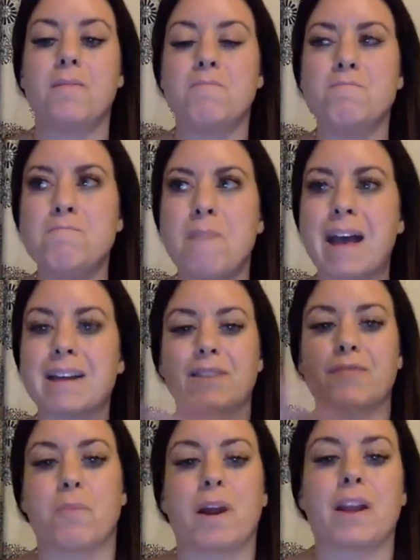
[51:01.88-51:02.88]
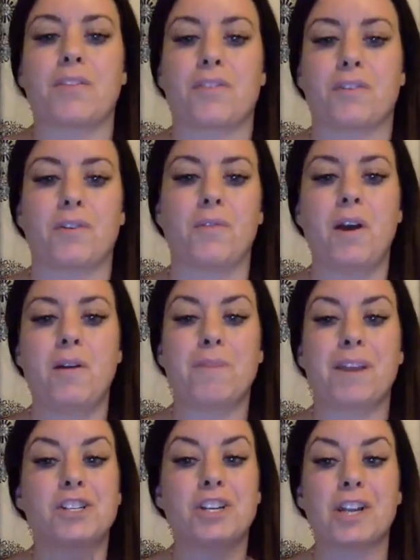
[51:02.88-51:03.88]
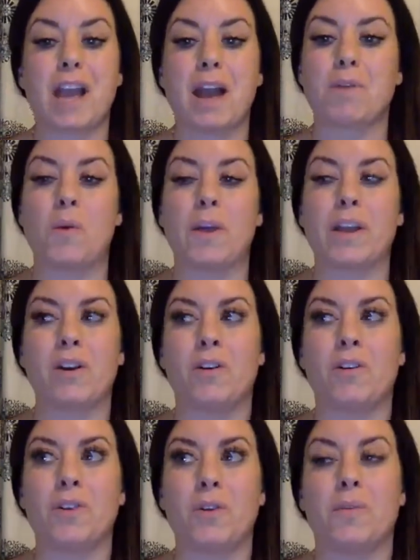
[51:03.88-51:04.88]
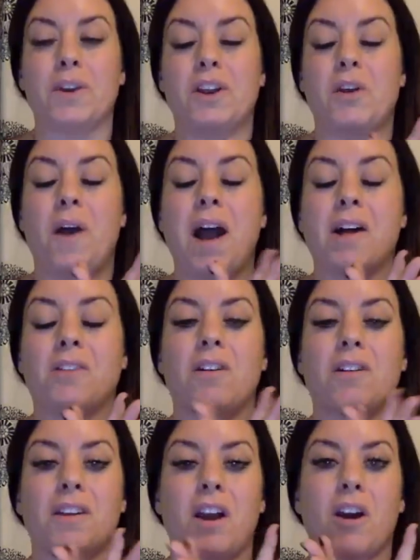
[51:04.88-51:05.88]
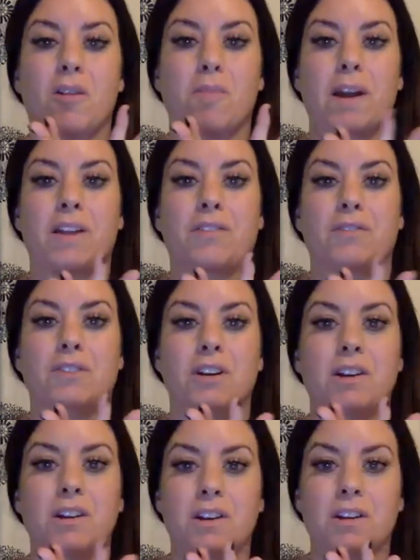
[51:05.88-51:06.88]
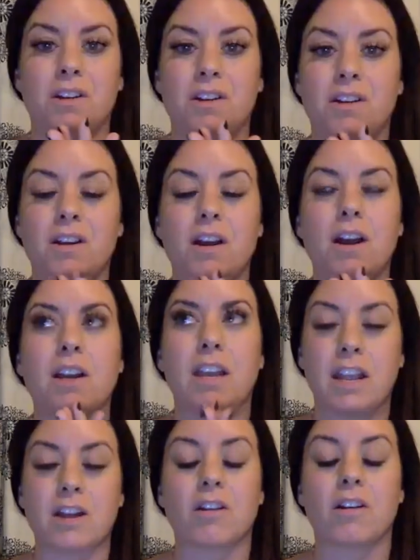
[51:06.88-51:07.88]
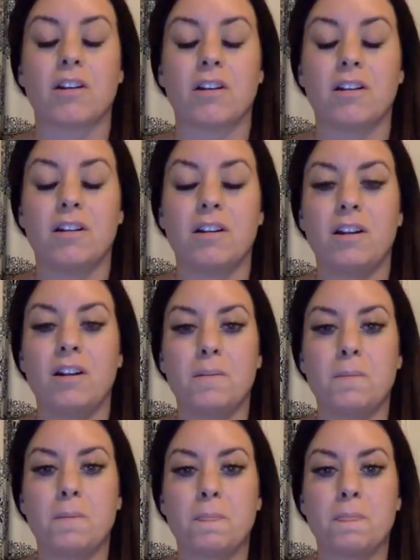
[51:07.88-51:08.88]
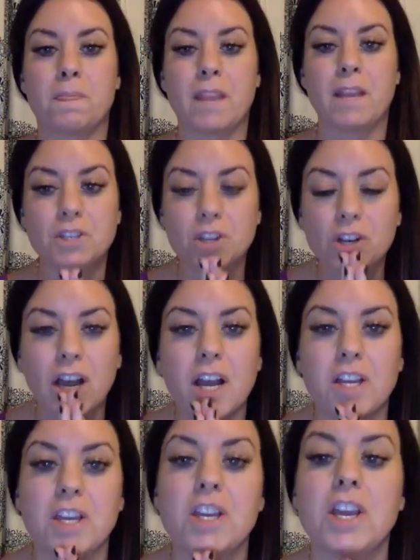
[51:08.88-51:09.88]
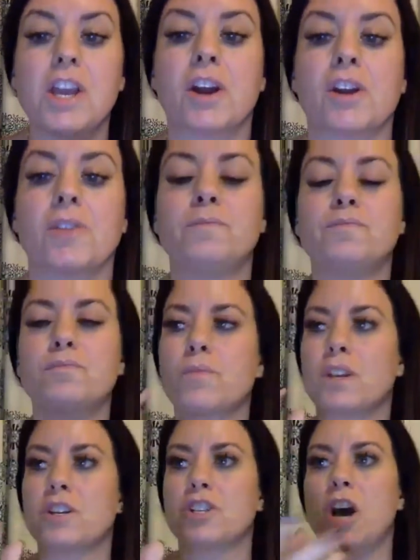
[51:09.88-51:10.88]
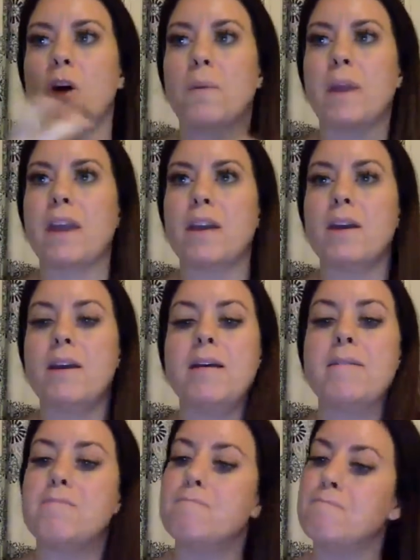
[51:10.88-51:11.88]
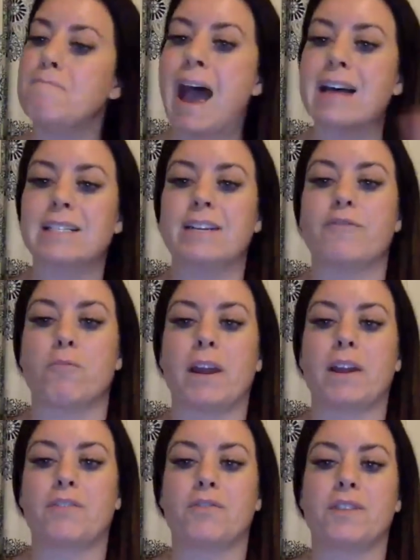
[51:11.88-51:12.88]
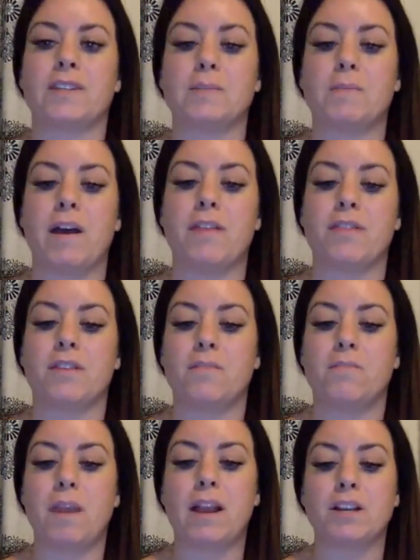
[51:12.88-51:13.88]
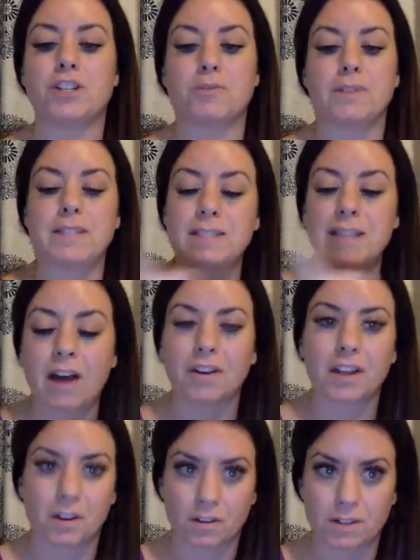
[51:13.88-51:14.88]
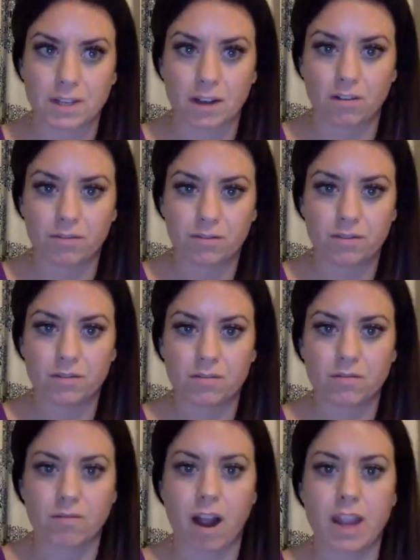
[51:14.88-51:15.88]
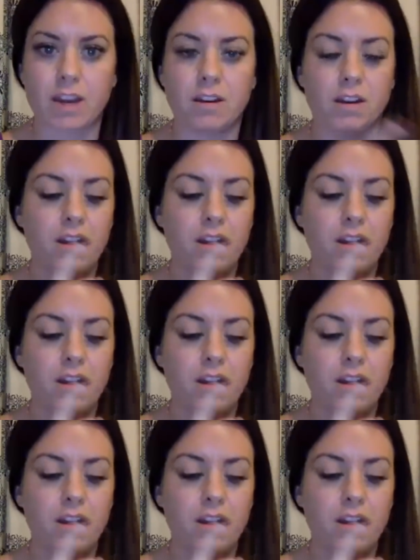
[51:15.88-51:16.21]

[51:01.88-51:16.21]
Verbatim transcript: massive breakthrough because she kept going, Y'all, you want to know how long her breakthrough took? A year. It took a year. Shelby, massive breakthrough this month because she was doubting herself, right?